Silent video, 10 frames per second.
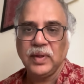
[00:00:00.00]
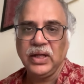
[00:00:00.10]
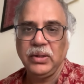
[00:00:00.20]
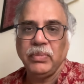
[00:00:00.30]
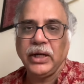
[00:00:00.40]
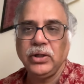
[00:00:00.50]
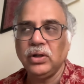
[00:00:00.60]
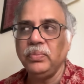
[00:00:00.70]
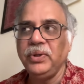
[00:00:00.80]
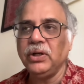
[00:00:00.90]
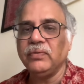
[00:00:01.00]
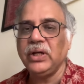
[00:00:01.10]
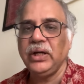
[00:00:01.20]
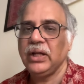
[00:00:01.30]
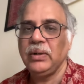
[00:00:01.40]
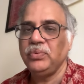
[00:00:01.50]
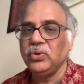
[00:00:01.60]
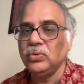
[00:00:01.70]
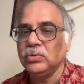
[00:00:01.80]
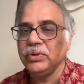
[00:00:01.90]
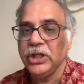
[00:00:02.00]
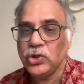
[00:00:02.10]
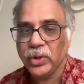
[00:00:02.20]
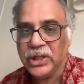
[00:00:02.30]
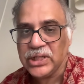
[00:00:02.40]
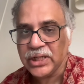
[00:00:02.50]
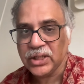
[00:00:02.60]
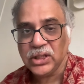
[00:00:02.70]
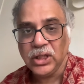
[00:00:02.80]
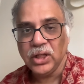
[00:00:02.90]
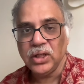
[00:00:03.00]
It might not be of great help to know Ito integral,